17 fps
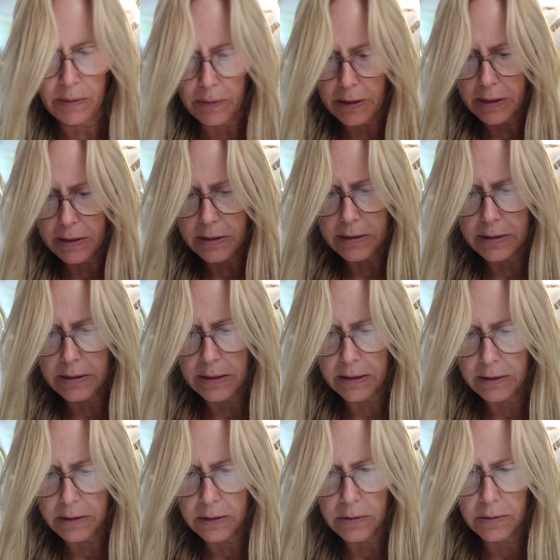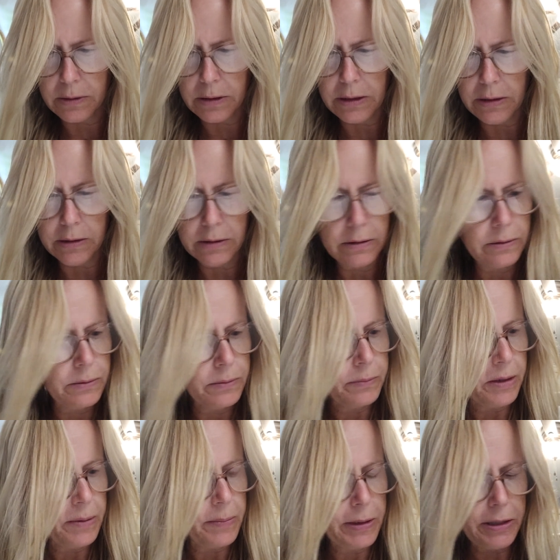guess it's not totally,
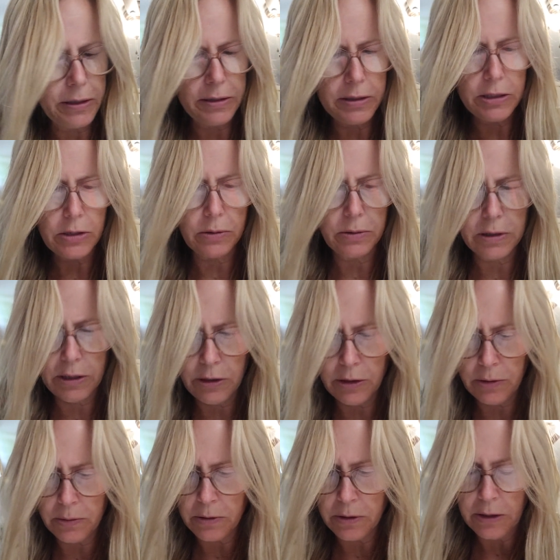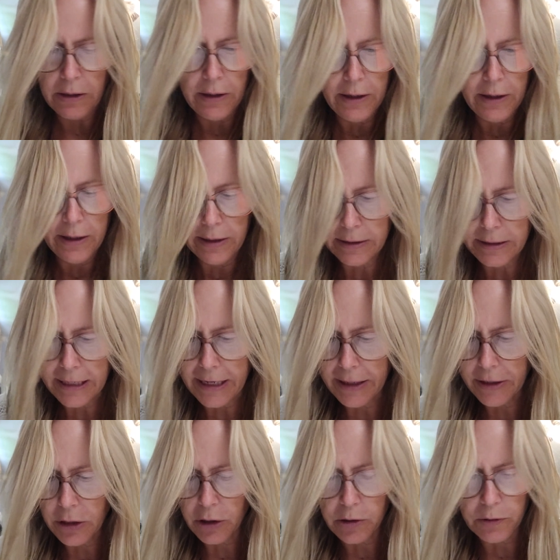maybe it is totally new.
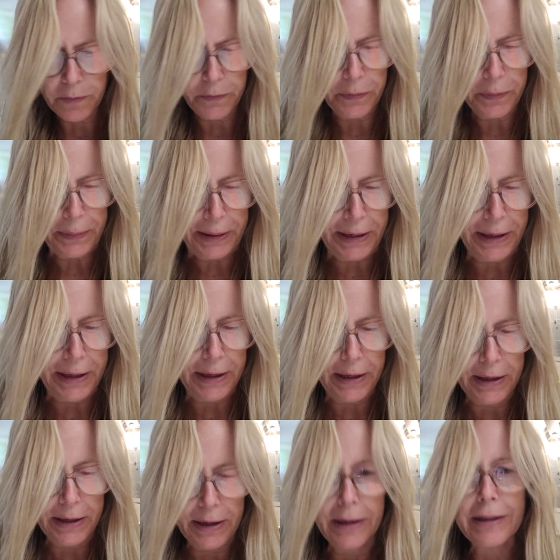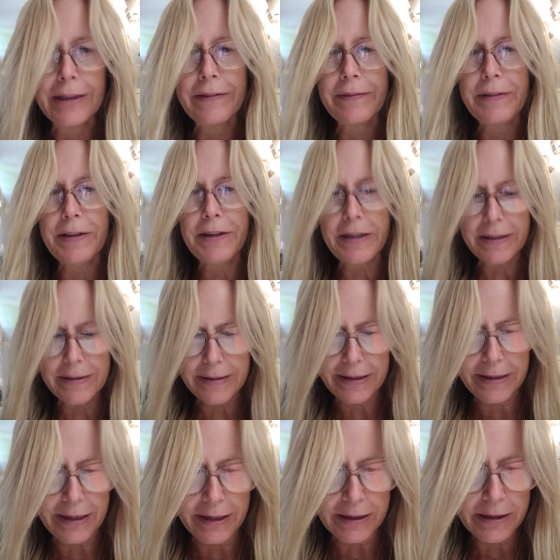Daniel. Very
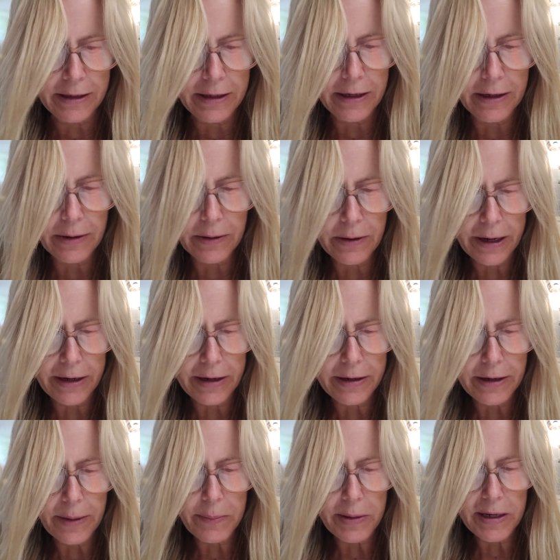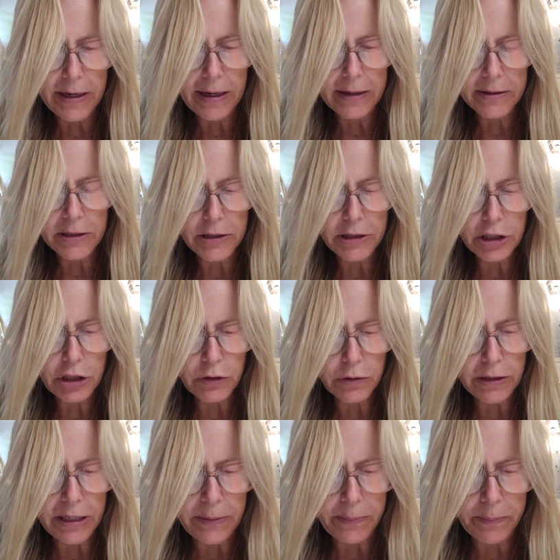exciting. Okay, Nebuchadnezzar's
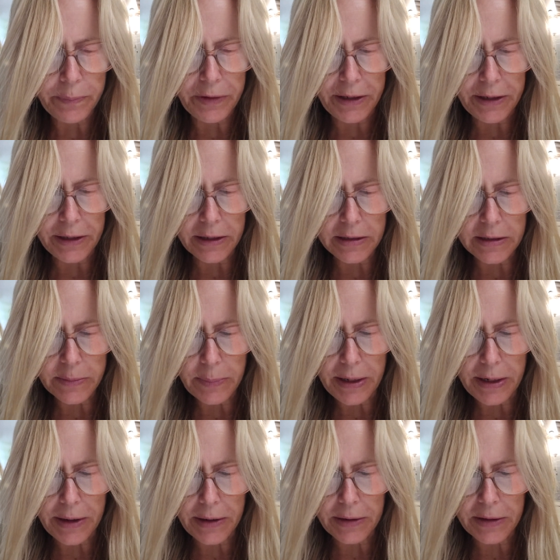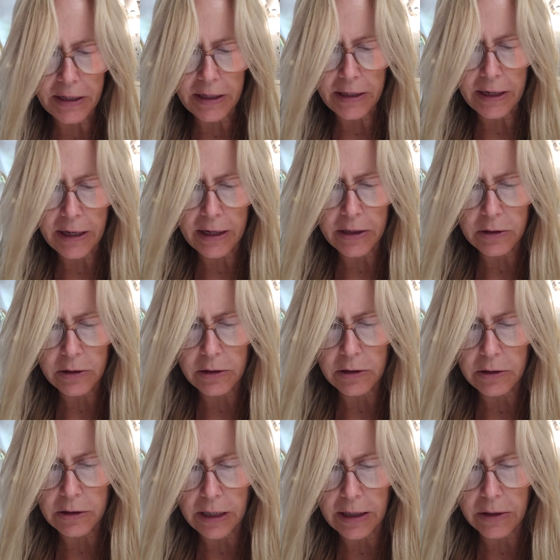Dream. It is apparently
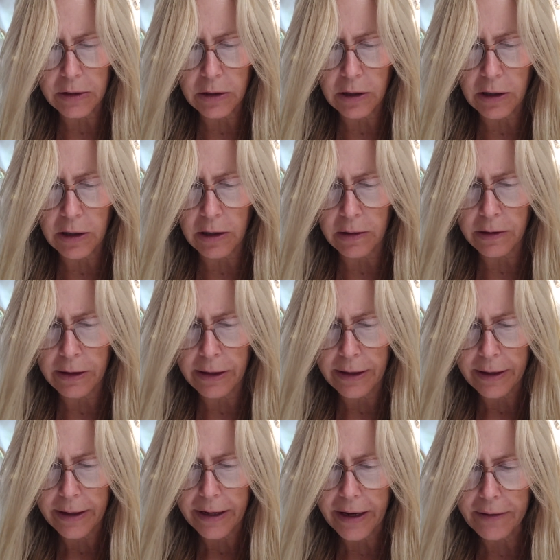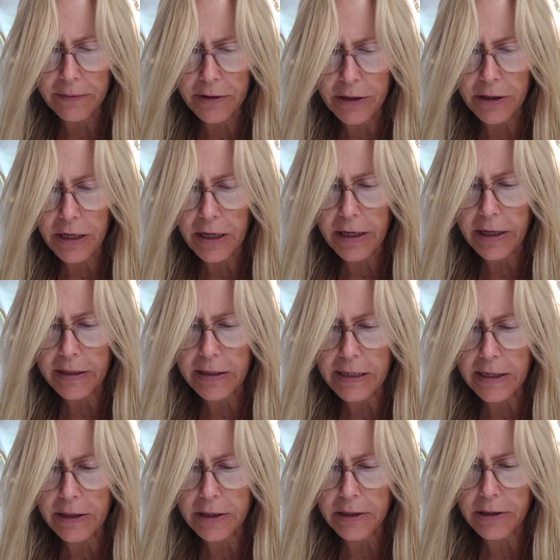not long after he has
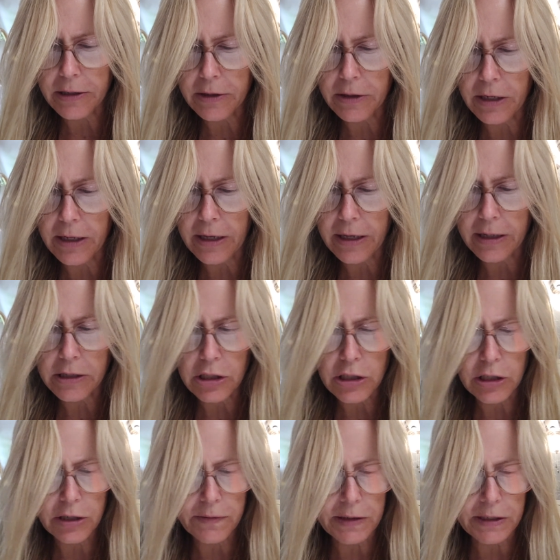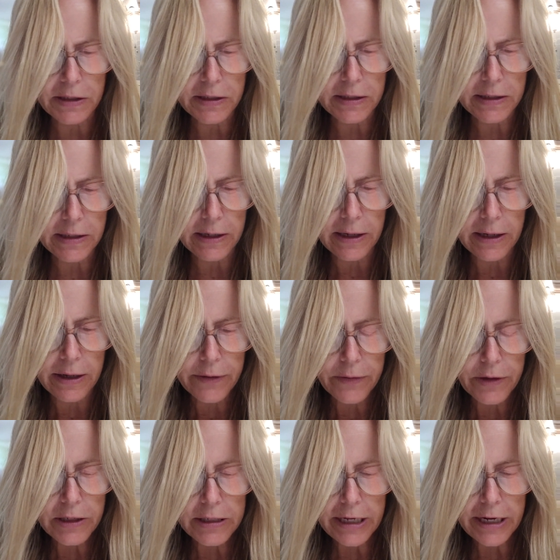entered the king's service
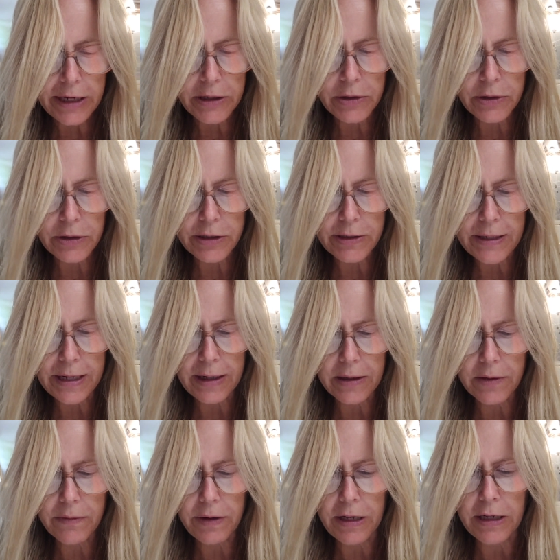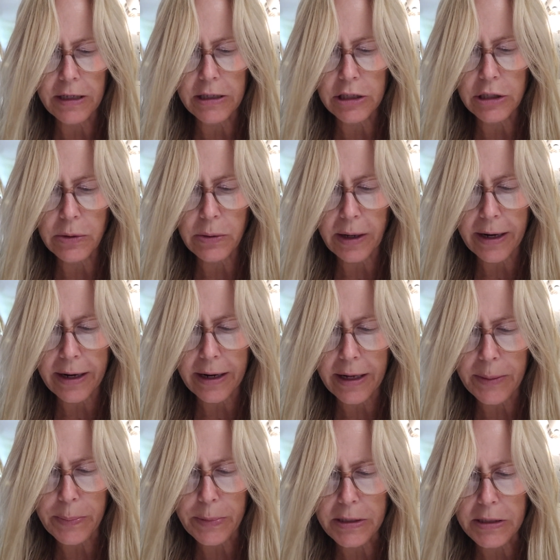that Daniel is elevated to a high
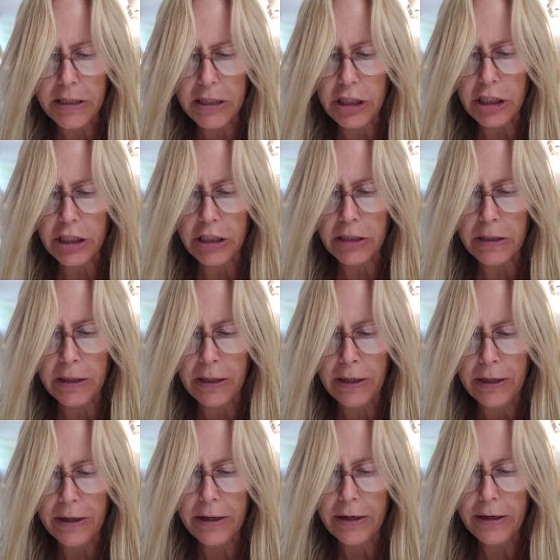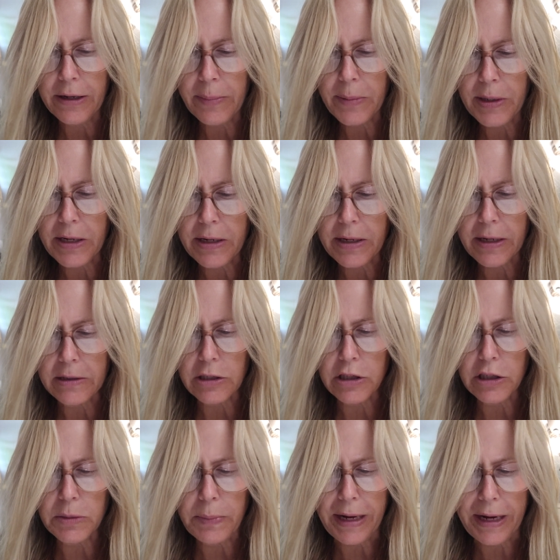position in
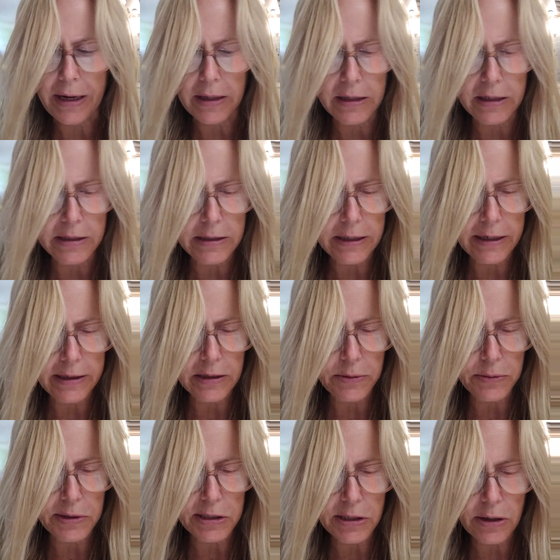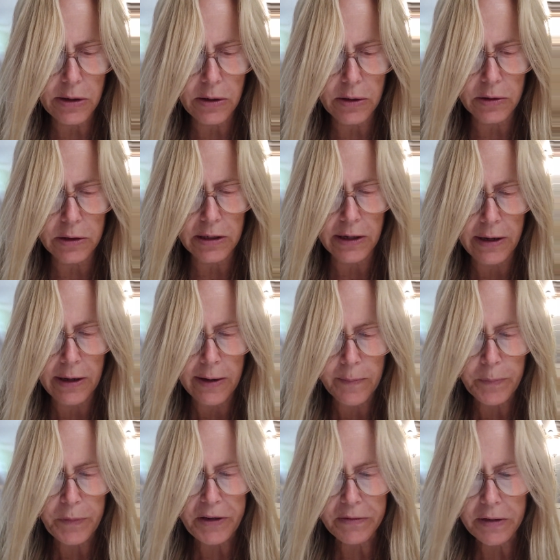Nebuchadnezzar's palace as a result
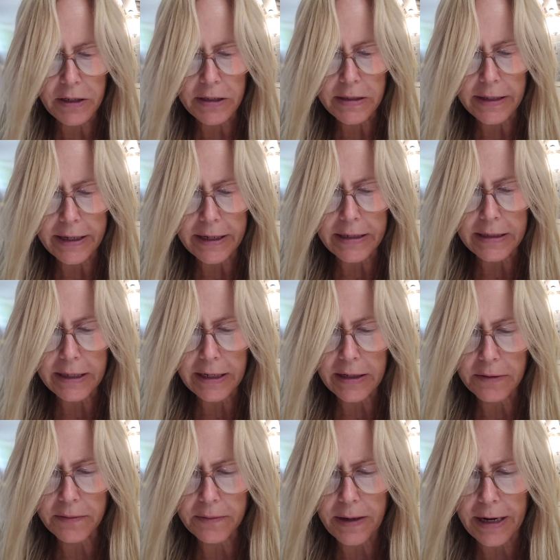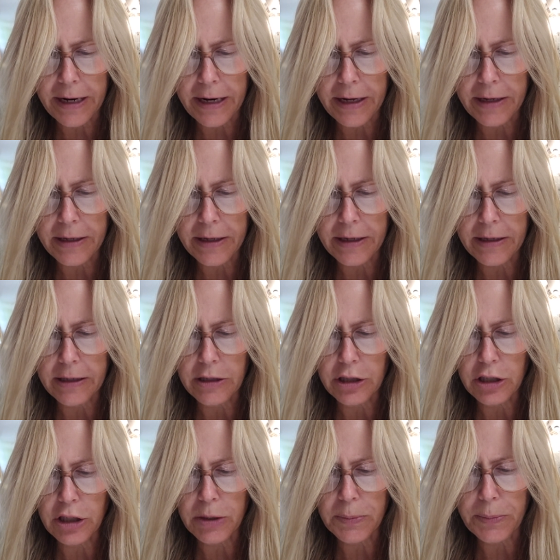of his identifying and
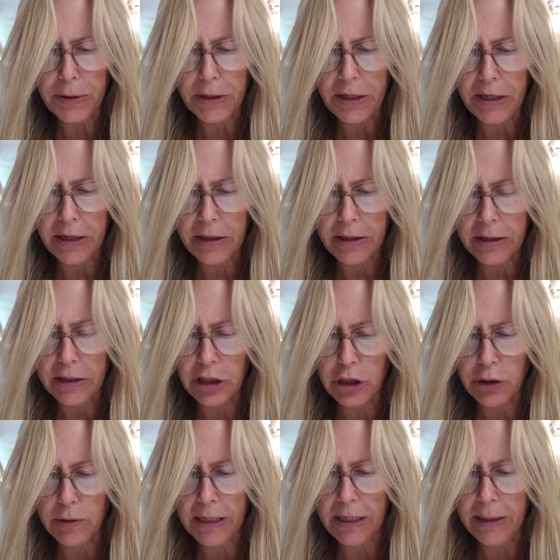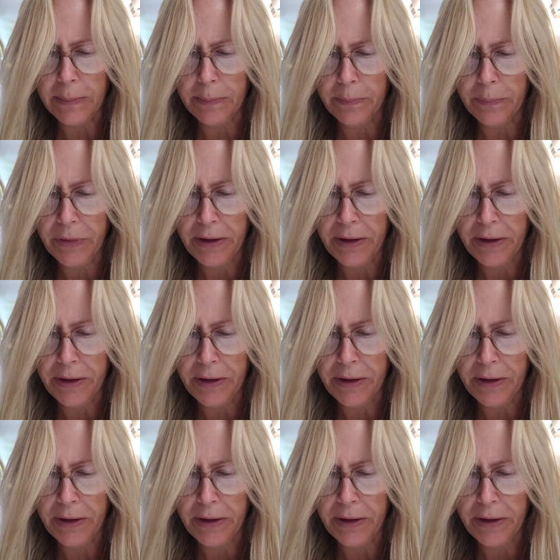interpreting a dream.